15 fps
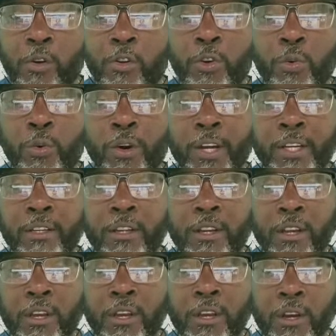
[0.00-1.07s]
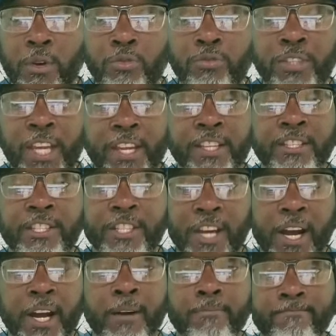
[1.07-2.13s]
Daniel Reeves was the only one
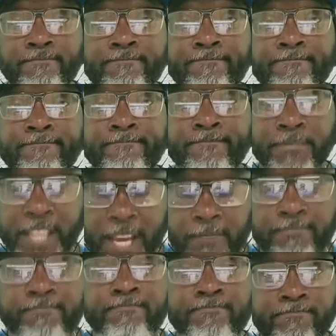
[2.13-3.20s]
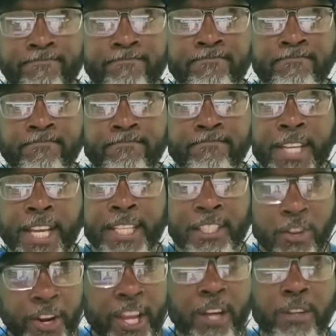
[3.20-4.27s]
who did his job.
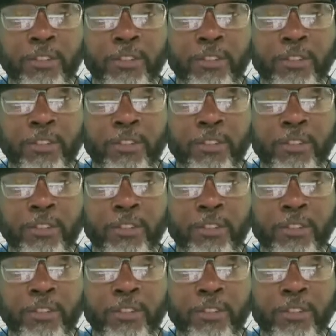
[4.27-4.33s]
Yep.